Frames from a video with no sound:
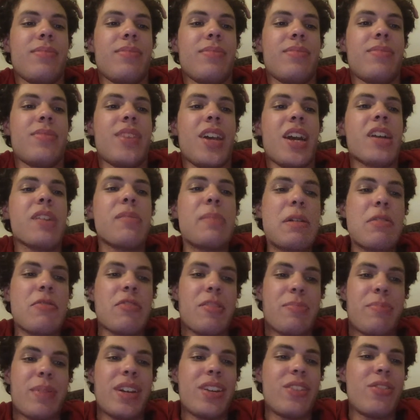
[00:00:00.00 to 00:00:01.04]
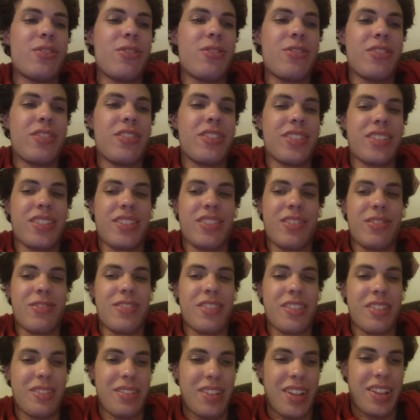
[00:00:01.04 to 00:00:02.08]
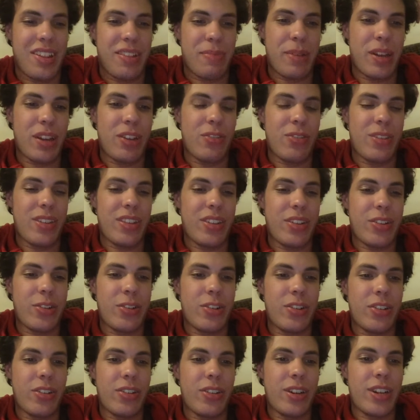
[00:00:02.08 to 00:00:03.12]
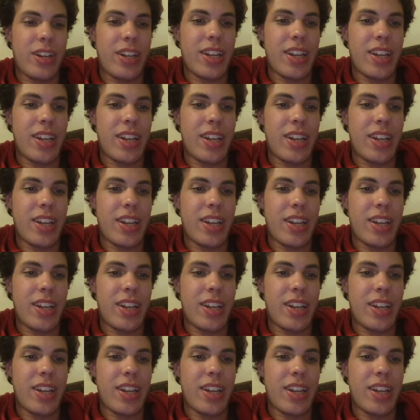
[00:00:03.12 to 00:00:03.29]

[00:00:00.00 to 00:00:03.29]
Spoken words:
talk about spiders because there's a spider in the corner.